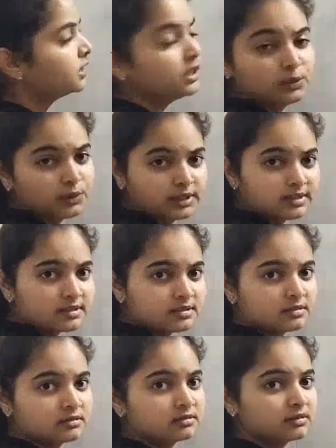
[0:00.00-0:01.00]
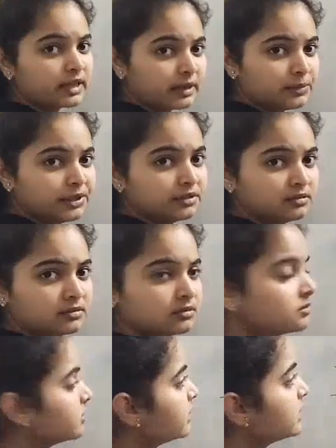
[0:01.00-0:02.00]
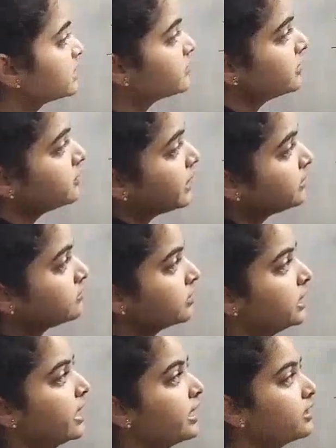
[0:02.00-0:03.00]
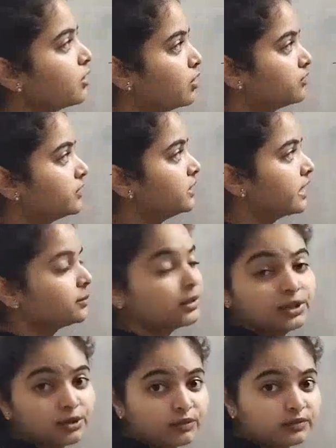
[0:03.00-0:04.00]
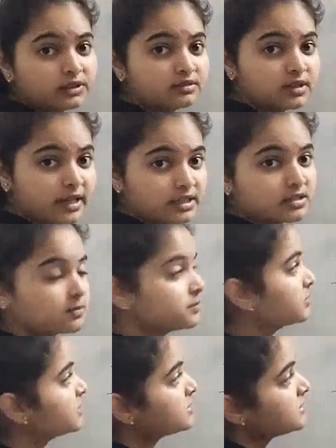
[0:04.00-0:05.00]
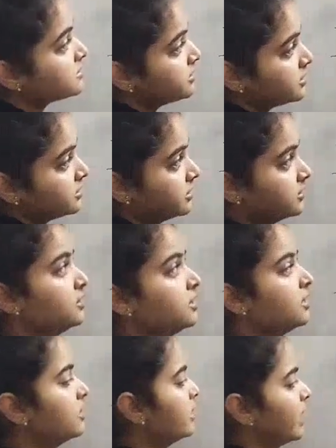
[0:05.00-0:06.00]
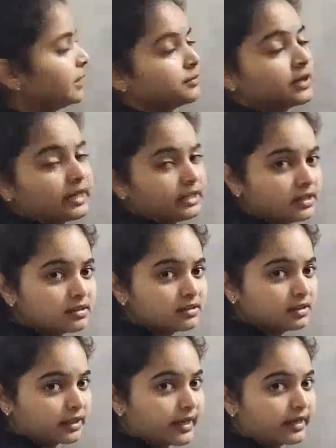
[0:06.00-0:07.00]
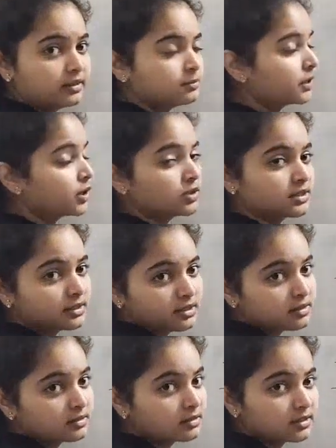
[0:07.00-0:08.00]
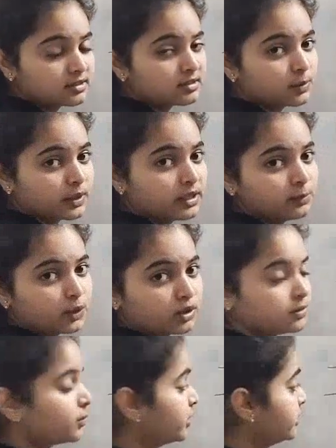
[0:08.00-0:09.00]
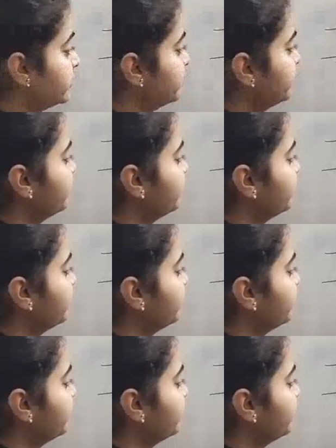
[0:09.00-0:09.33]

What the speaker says: nucleus diameter is 1/1 lakh of the diameter of the atom. This is written here. I am writing it again because this is very important point.